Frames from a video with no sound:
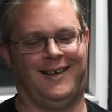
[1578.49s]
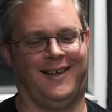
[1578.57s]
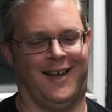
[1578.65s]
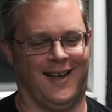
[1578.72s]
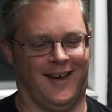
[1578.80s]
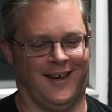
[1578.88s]

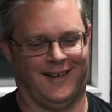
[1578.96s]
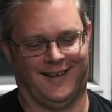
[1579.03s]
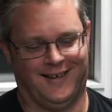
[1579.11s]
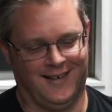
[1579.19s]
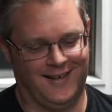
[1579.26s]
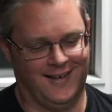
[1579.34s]
Yeah.
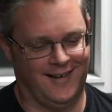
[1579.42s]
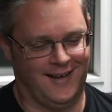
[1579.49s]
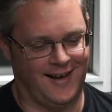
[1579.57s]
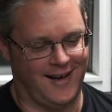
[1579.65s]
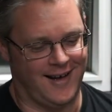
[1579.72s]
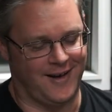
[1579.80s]

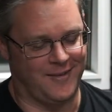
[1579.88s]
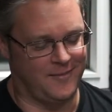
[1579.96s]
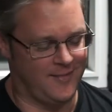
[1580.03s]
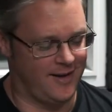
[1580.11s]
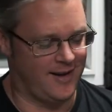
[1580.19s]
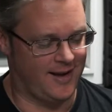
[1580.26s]

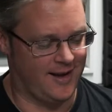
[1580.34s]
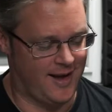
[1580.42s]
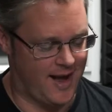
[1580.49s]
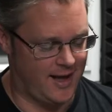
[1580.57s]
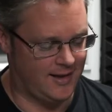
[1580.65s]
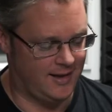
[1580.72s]
Um,
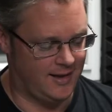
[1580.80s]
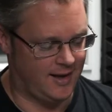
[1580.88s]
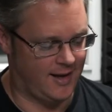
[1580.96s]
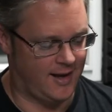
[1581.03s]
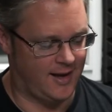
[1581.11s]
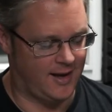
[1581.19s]
and,
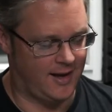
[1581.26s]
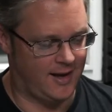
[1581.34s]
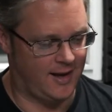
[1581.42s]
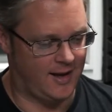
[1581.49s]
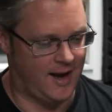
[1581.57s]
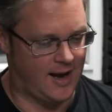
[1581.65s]

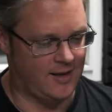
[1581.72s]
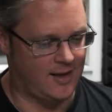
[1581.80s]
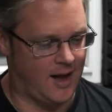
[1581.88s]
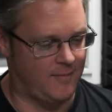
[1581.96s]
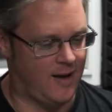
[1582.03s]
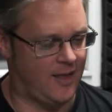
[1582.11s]
uh, and,
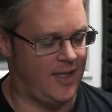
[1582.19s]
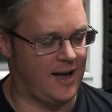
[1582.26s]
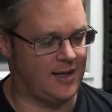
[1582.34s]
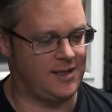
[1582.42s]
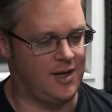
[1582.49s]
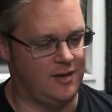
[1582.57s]
and, and
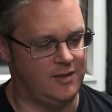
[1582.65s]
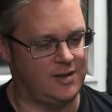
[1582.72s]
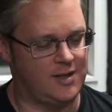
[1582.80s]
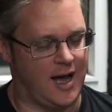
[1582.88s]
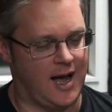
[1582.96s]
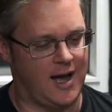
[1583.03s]
that's
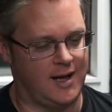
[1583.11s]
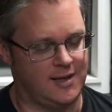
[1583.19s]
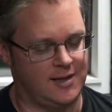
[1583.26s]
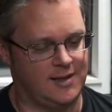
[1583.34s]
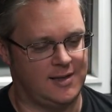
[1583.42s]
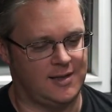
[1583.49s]
used
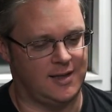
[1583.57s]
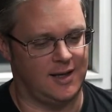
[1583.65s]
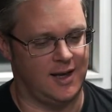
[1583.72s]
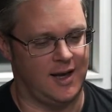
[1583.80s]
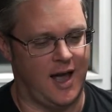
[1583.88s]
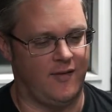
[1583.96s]
as
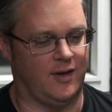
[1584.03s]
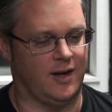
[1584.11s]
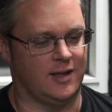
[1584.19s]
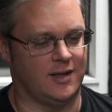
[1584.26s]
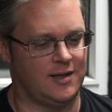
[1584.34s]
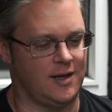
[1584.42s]

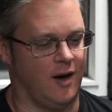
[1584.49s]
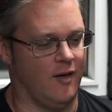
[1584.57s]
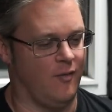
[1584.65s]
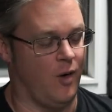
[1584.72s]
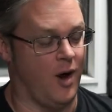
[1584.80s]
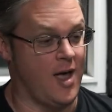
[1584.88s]
evidence
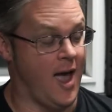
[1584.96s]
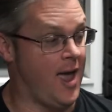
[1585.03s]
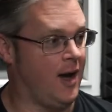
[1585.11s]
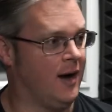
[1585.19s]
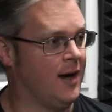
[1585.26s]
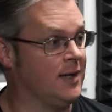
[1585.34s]
of why
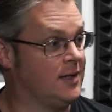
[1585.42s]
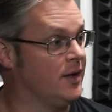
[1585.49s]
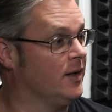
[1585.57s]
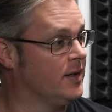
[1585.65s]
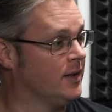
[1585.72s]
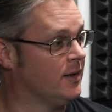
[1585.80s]
AI is
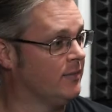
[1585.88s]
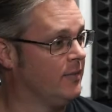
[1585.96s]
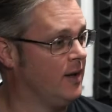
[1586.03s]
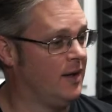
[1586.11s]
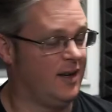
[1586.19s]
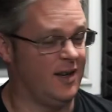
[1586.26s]
good,
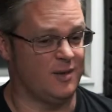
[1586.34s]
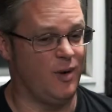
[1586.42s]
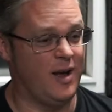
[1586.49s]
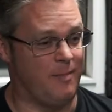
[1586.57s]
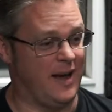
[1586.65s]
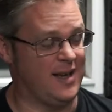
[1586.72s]
because
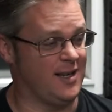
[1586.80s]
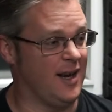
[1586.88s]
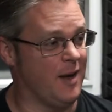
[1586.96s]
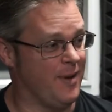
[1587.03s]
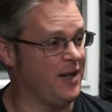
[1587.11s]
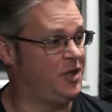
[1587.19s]
we're
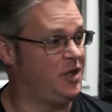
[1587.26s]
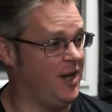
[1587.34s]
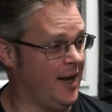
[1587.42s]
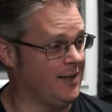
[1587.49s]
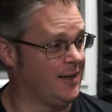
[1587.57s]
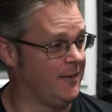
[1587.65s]
basically a bit
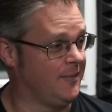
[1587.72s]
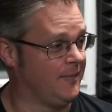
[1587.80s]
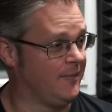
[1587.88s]
shit.